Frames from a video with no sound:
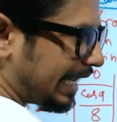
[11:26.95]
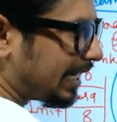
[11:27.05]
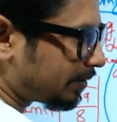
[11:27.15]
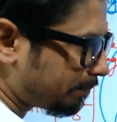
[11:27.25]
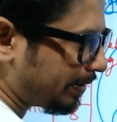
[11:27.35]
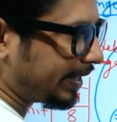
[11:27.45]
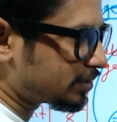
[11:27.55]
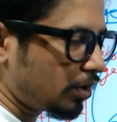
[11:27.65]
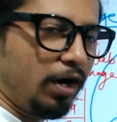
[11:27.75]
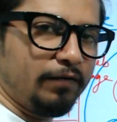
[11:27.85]
that
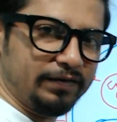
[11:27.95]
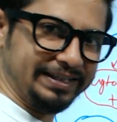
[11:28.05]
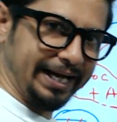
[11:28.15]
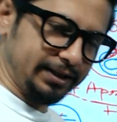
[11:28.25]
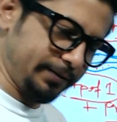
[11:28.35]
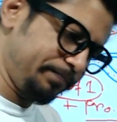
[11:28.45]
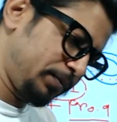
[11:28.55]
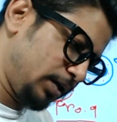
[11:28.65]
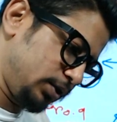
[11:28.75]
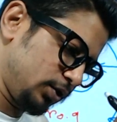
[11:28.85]
place of death.
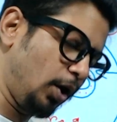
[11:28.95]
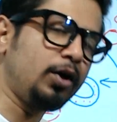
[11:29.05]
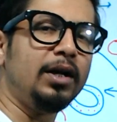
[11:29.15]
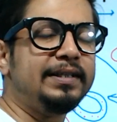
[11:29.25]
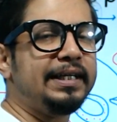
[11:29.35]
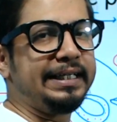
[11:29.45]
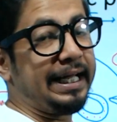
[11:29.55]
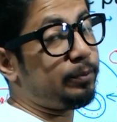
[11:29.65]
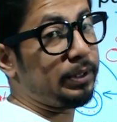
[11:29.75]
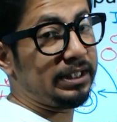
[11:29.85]
It's not only the
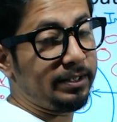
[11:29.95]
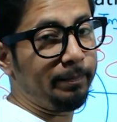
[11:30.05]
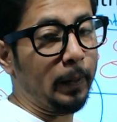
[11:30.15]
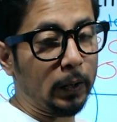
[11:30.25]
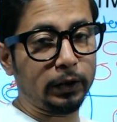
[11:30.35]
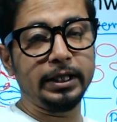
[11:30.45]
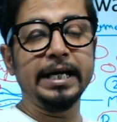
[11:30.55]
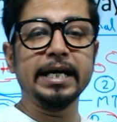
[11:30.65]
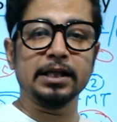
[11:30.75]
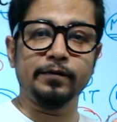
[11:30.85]
death which is important,
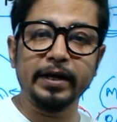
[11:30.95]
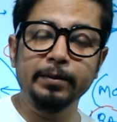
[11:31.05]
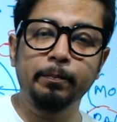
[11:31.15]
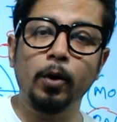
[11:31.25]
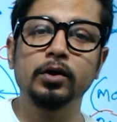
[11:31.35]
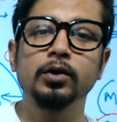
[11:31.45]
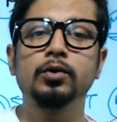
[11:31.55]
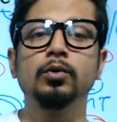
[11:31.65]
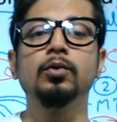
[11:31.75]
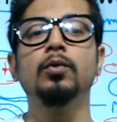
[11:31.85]
it's very important
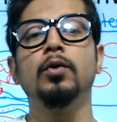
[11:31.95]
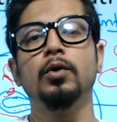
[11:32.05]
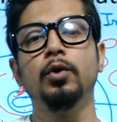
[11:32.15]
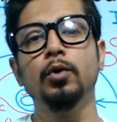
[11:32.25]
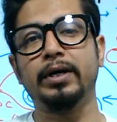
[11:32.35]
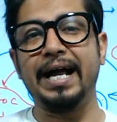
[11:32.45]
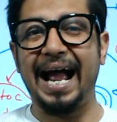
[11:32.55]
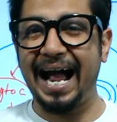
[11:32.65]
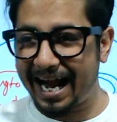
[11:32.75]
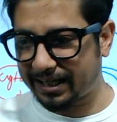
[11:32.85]
to look
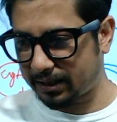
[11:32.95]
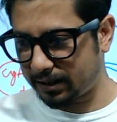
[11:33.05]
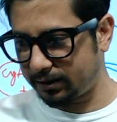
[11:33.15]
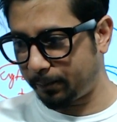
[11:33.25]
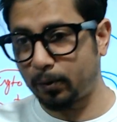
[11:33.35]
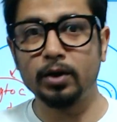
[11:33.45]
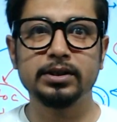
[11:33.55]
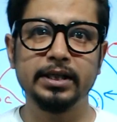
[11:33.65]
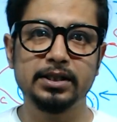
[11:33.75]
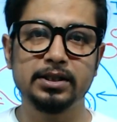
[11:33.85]
at the
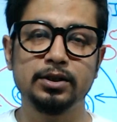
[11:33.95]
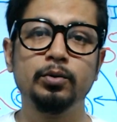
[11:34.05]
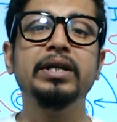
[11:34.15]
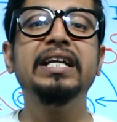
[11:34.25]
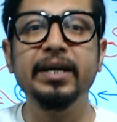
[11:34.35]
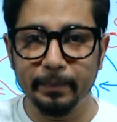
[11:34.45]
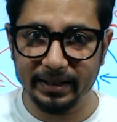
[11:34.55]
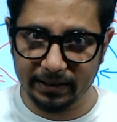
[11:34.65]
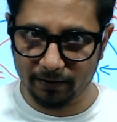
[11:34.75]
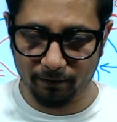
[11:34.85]
process to
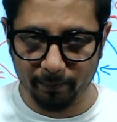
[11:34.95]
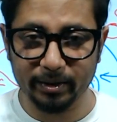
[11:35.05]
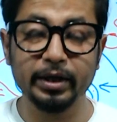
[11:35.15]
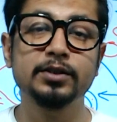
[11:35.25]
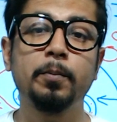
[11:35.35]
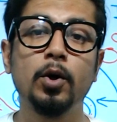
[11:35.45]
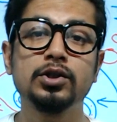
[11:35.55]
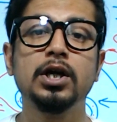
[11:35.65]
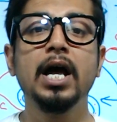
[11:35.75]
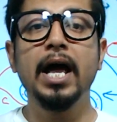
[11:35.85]
inhibit the inflammatory
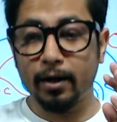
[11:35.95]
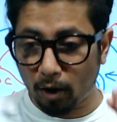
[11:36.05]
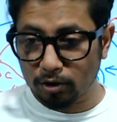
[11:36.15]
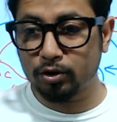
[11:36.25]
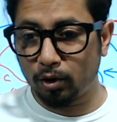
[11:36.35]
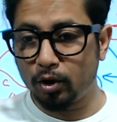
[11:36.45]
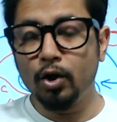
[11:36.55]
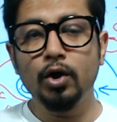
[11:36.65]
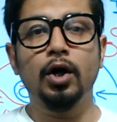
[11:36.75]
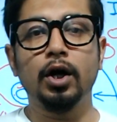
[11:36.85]
response and also
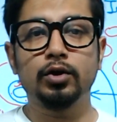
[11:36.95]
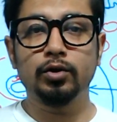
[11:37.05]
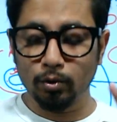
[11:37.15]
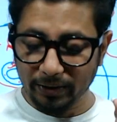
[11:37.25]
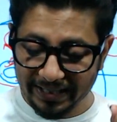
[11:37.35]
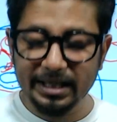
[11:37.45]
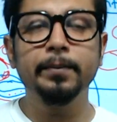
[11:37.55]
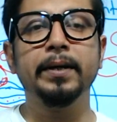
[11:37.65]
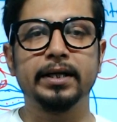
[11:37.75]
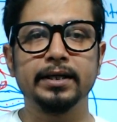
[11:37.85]
uh, to
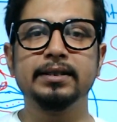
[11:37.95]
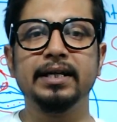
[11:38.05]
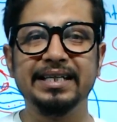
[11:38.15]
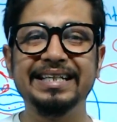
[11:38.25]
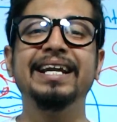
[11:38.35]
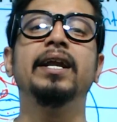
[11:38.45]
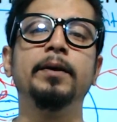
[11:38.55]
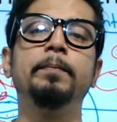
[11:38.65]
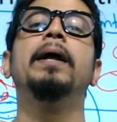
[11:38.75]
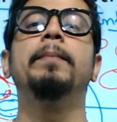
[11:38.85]
inhibit the DNA
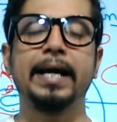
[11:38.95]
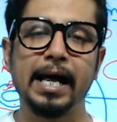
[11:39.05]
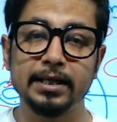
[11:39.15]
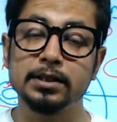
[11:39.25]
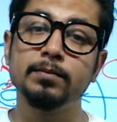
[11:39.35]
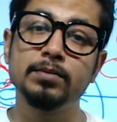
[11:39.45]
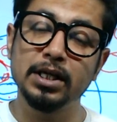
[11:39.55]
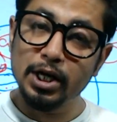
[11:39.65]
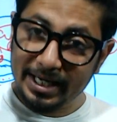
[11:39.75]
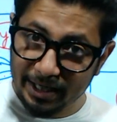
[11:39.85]
repair mechanisms
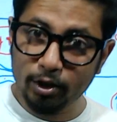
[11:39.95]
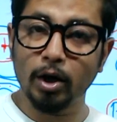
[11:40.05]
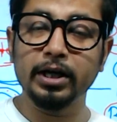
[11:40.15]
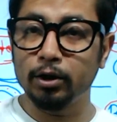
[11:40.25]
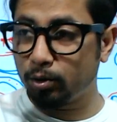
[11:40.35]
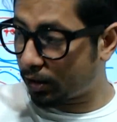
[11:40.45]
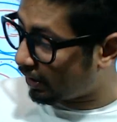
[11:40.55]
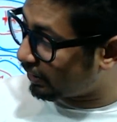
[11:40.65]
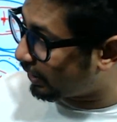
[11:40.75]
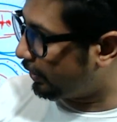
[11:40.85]
in order to
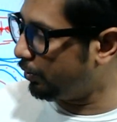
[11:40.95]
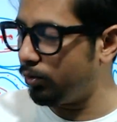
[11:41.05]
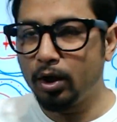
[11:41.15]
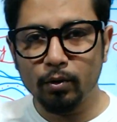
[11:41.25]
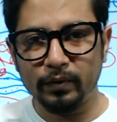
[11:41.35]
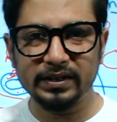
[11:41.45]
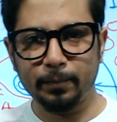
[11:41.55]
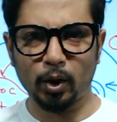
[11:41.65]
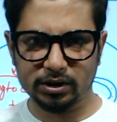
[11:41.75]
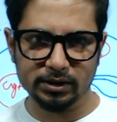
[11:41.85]
continue with the
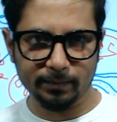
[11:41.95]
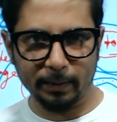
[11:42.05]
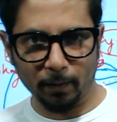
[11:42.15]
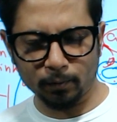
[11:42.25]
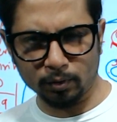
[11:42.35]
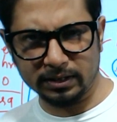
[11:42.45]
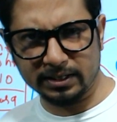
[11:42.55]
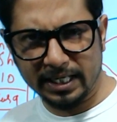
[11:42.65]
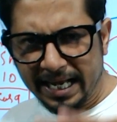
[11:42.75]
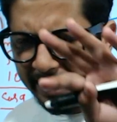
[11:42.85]
process of
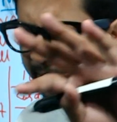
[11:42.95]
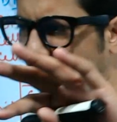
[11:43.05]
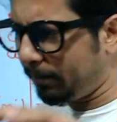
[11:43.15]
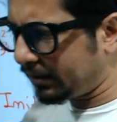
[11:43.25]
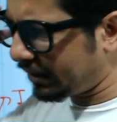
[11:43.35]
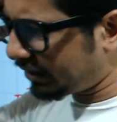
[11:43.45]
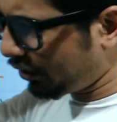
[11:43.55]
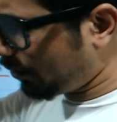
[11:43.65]
apoptosis. Remember this in